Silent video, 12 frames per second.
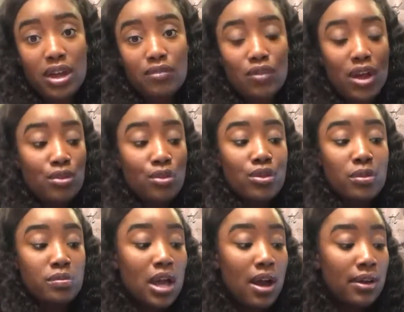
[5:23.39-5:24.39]
I'd rather
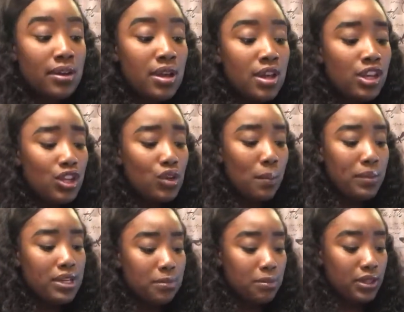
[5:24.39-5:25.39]
them not, you know,
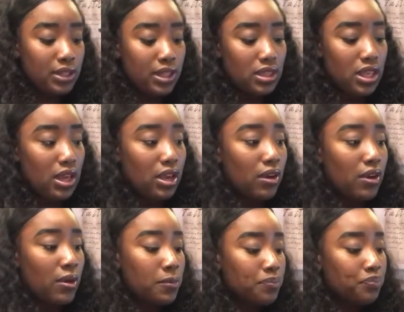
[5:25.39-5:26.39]
manipulate the
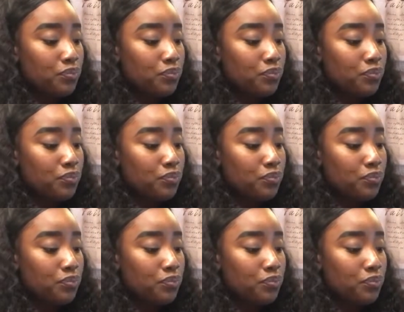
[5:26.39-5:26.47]
hair.